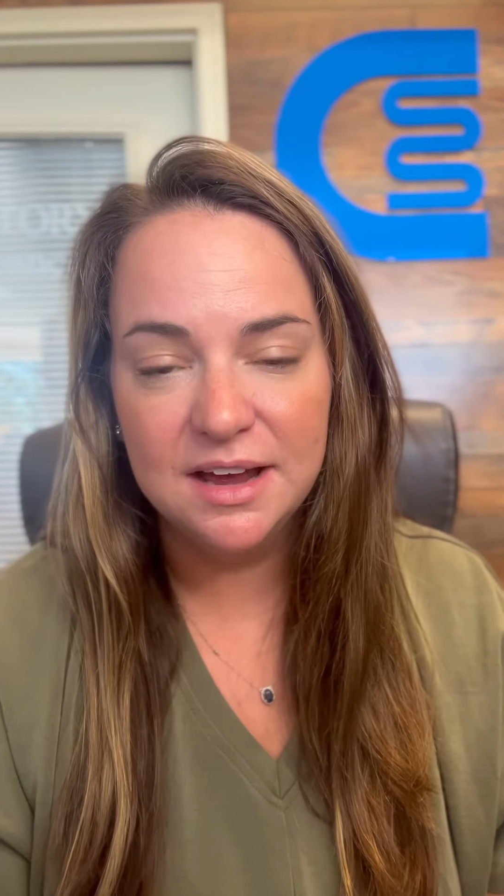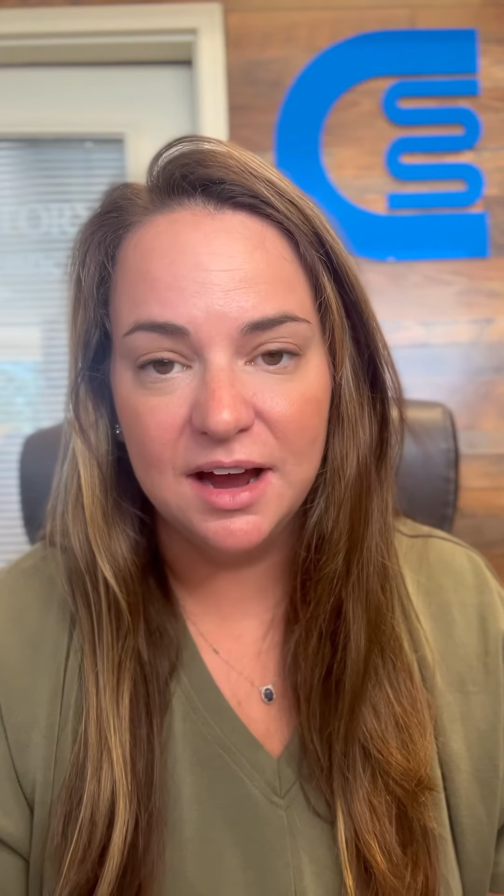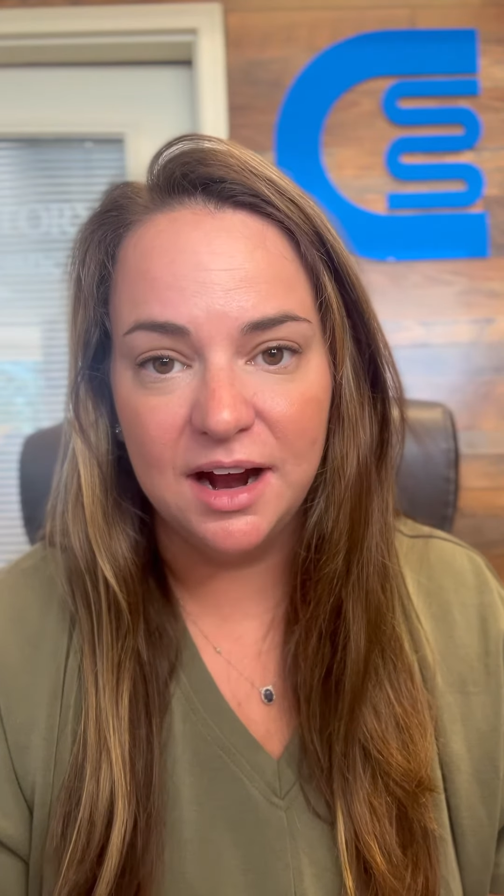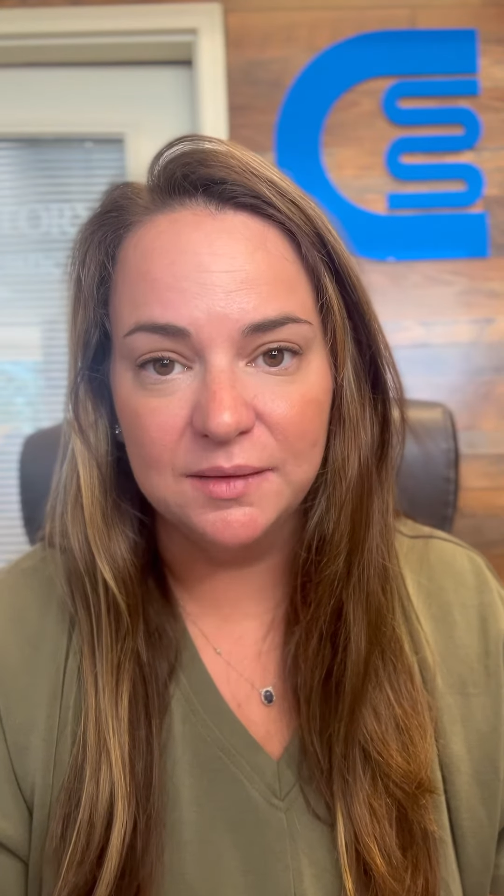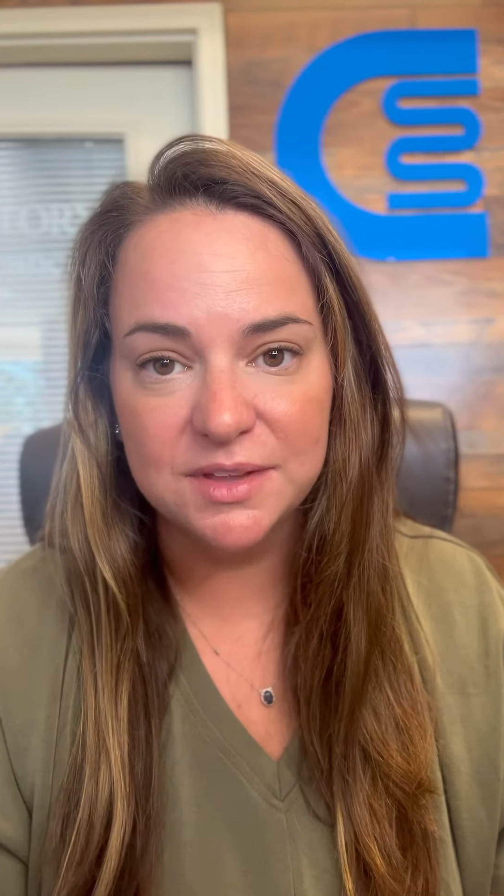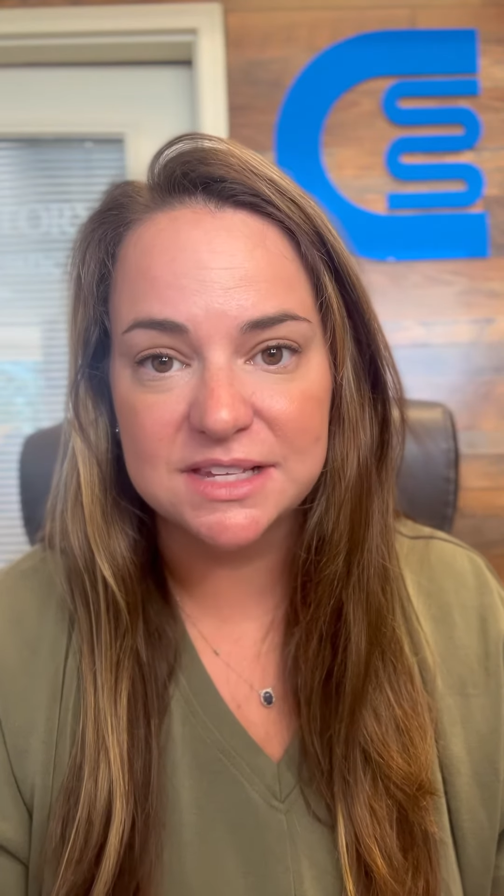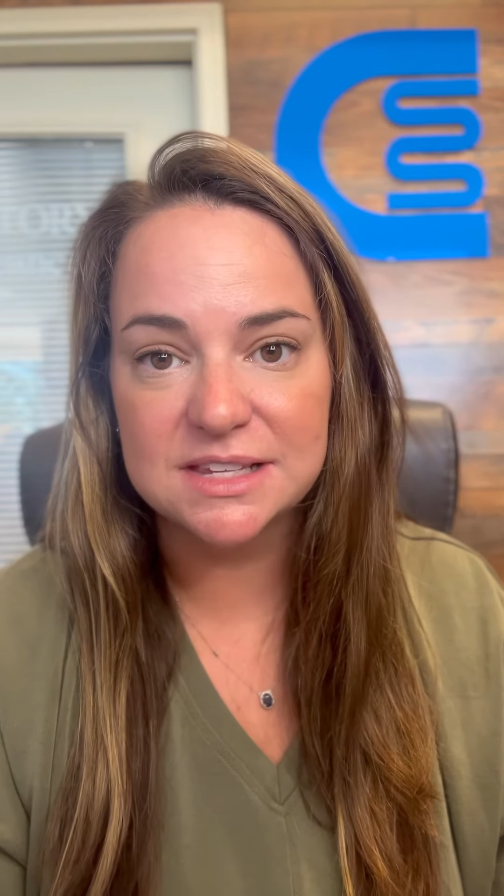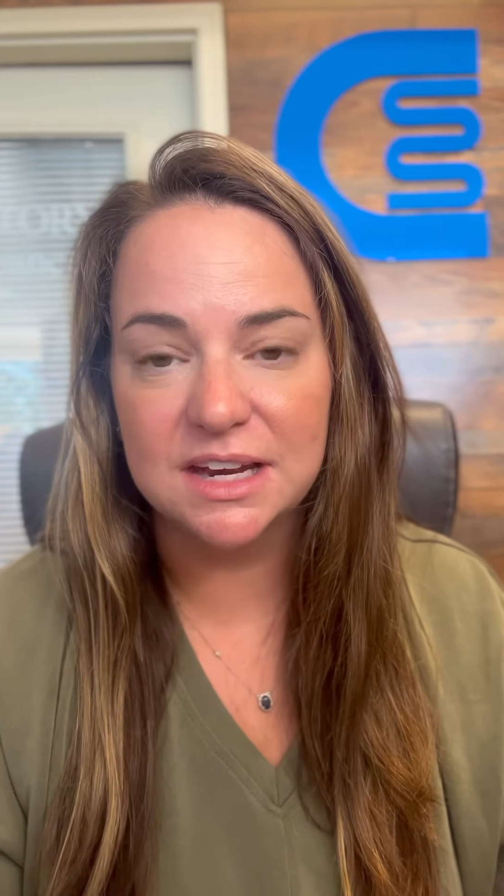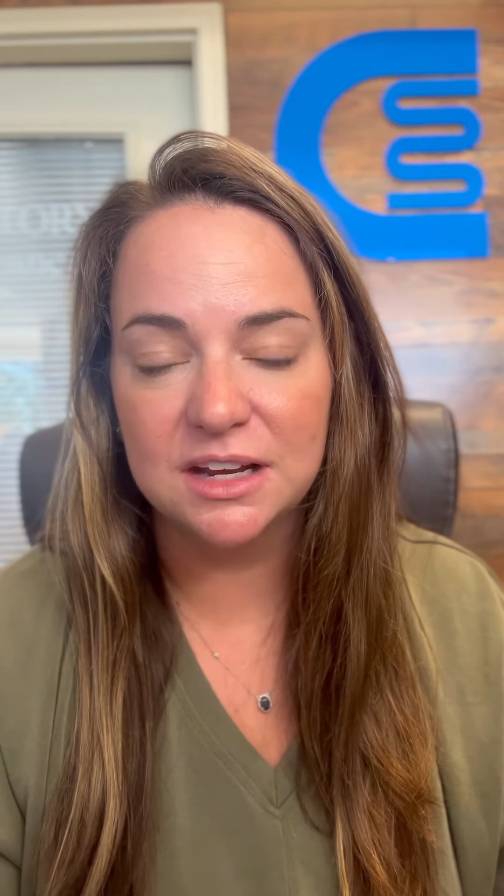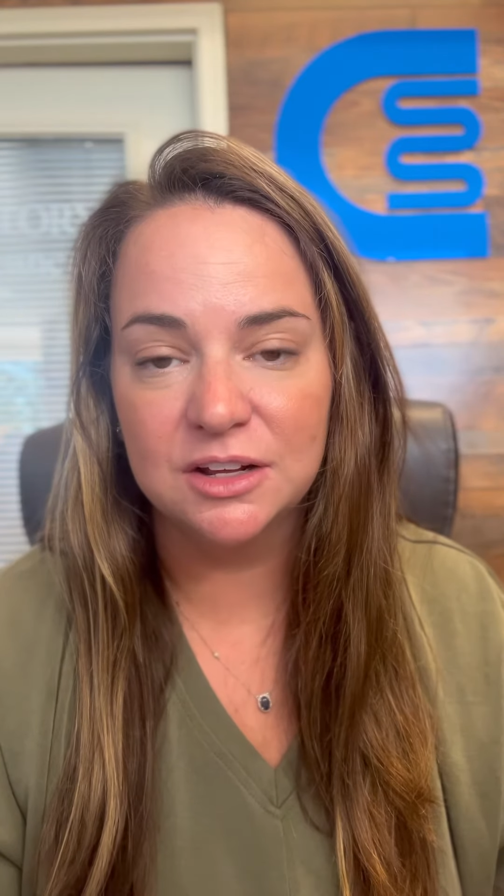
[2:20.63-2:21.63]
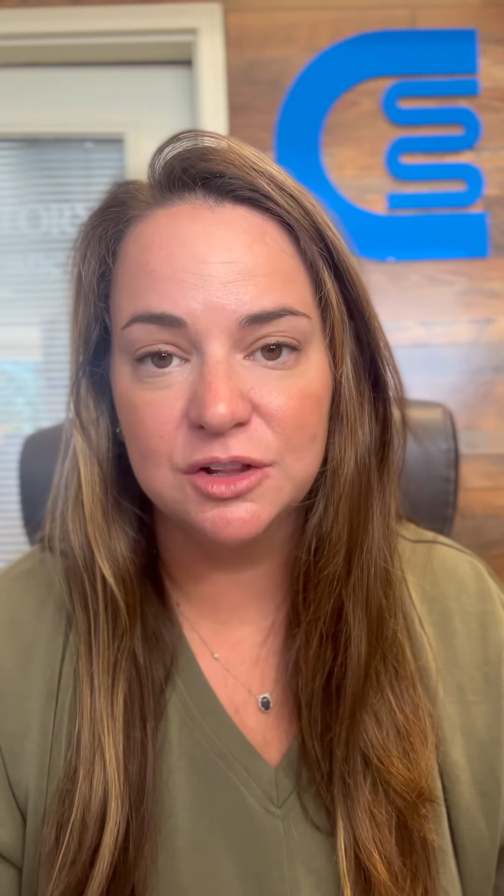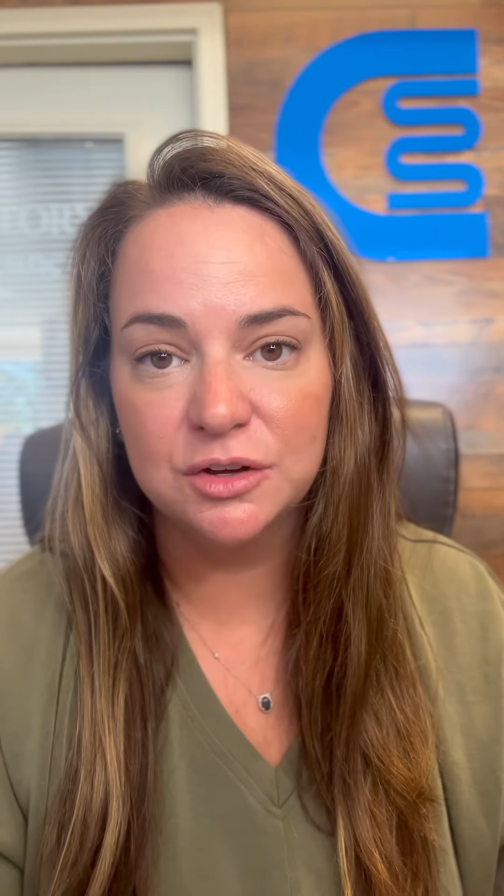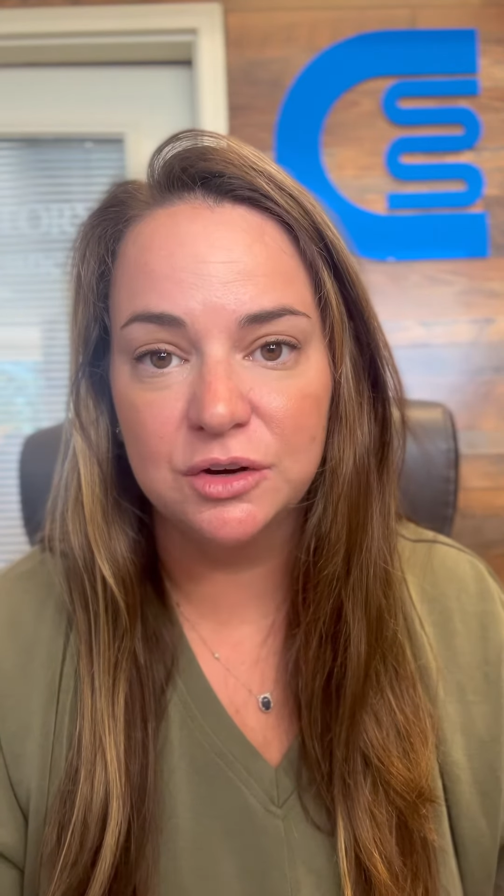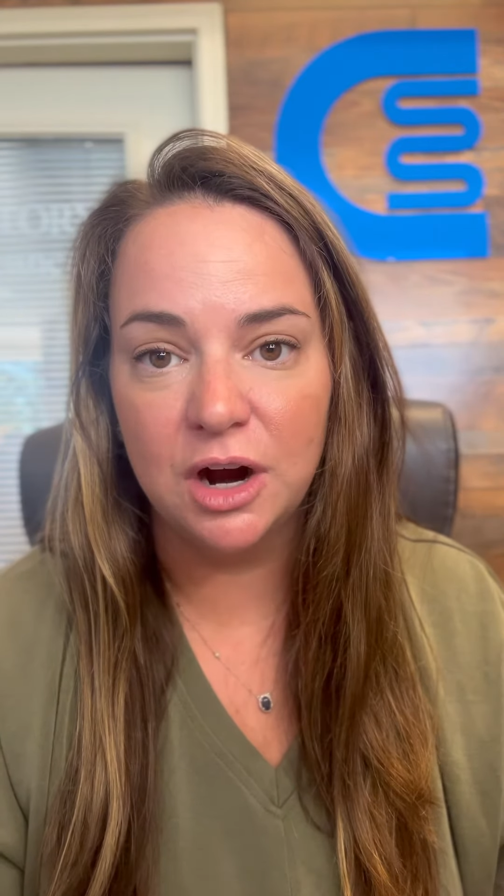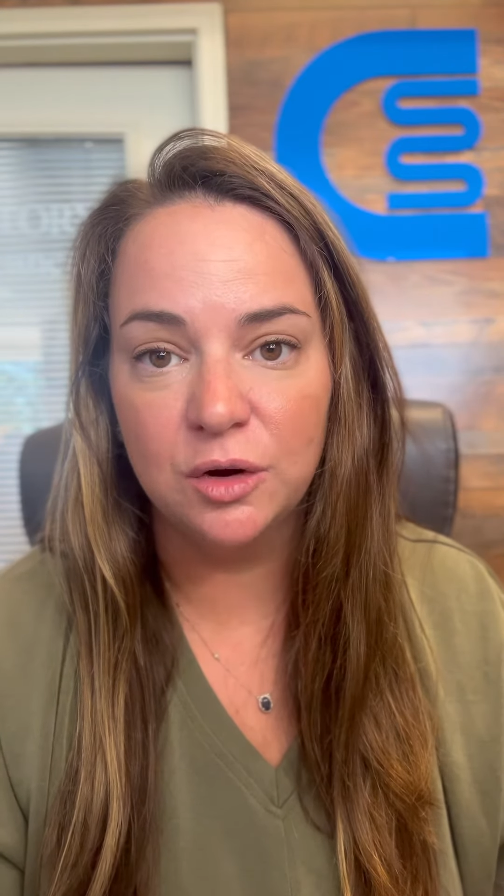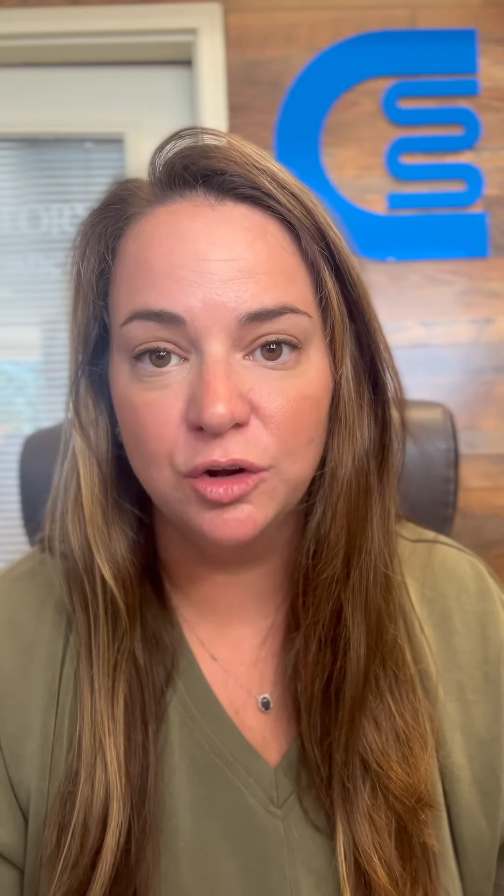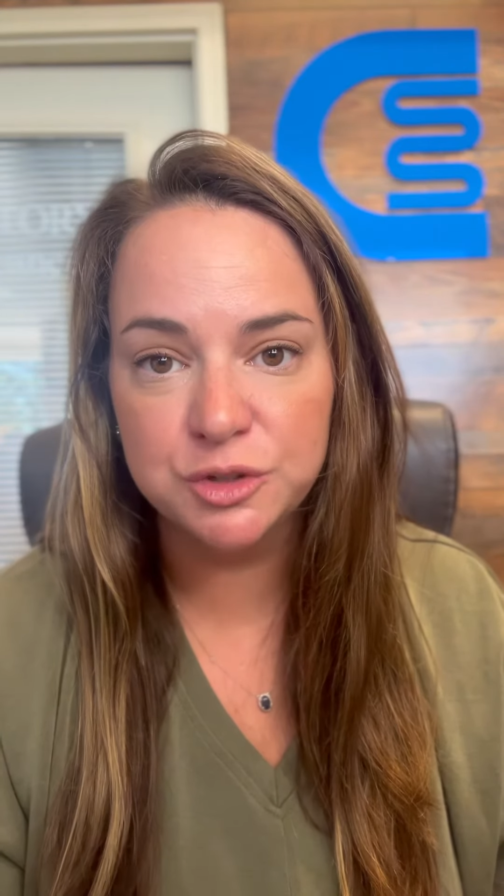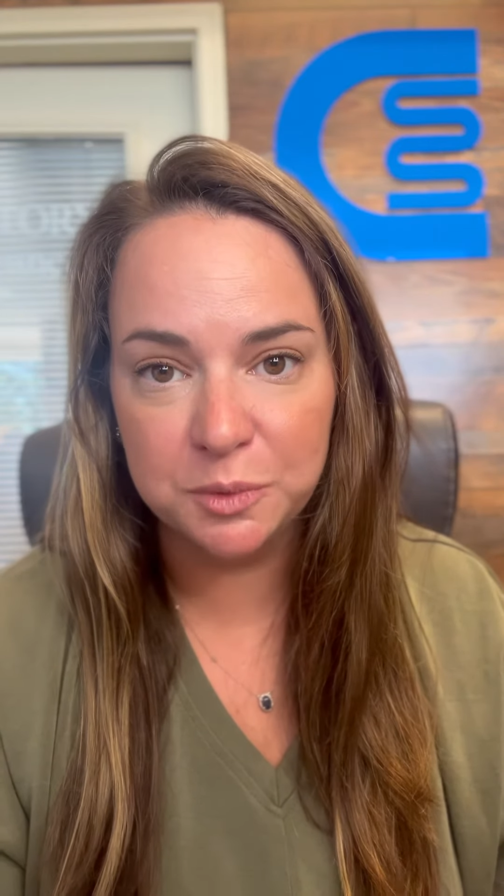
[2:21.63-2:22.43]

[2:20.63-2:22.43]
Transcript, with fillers: Um, this is gonna include our Ultra